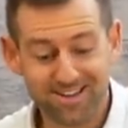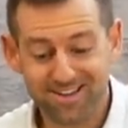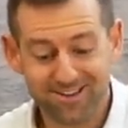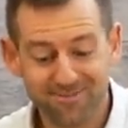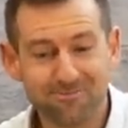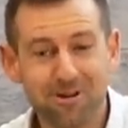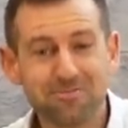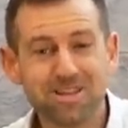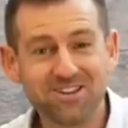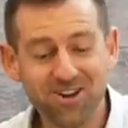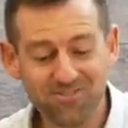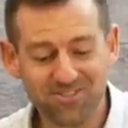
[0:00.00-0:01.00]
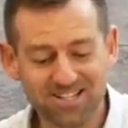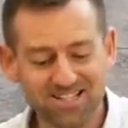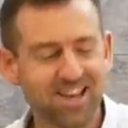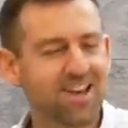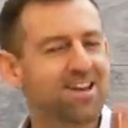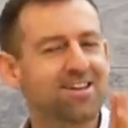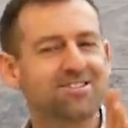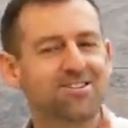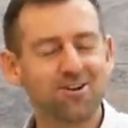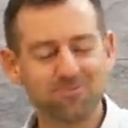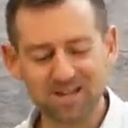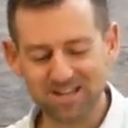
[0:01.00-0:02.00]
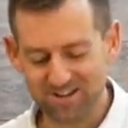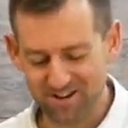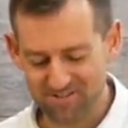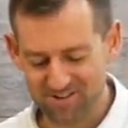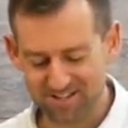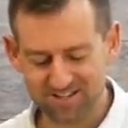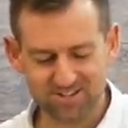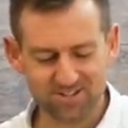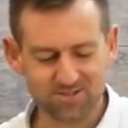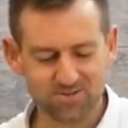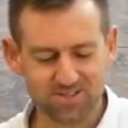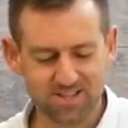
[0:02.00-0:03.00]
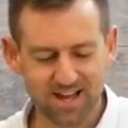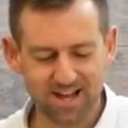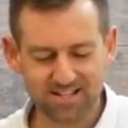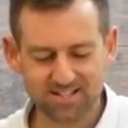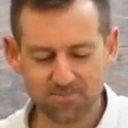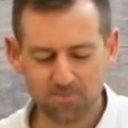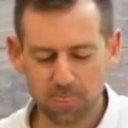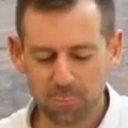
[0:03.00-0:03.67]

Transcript: you might be nervous. Don't be nervous, just relax.